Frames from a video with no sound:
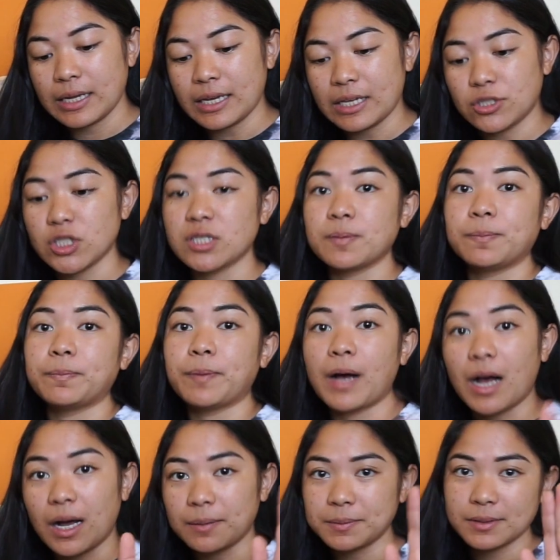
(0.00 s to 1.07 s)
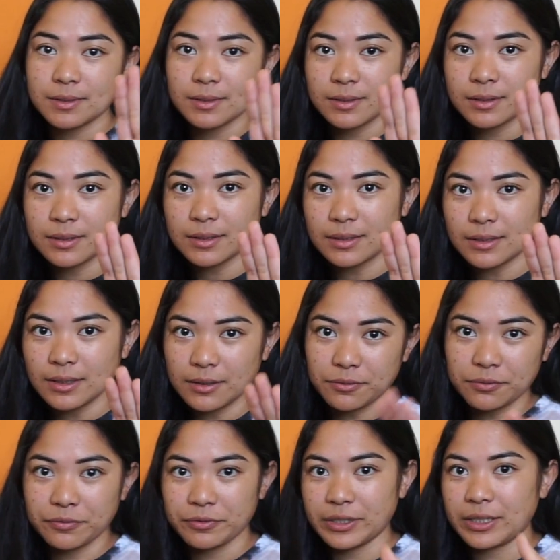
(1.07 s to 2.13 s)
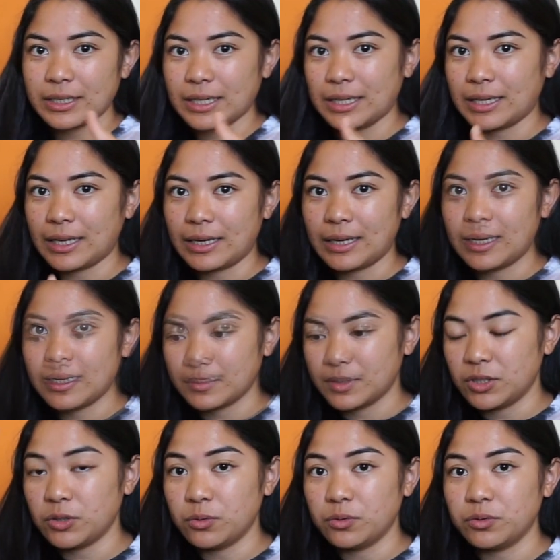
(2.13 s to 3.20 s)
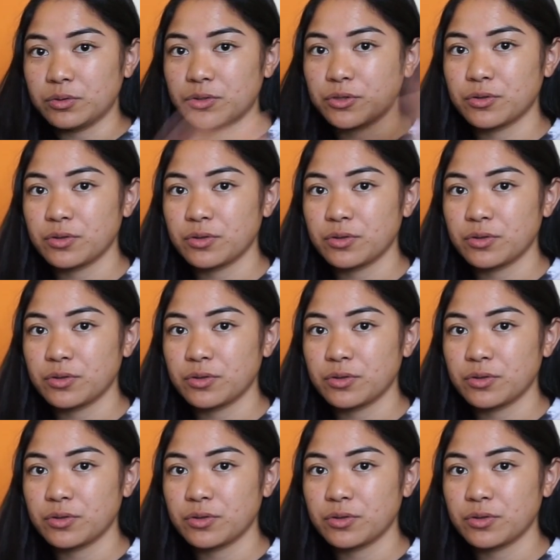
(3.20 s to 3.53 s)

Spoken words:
it just pops a freaking huge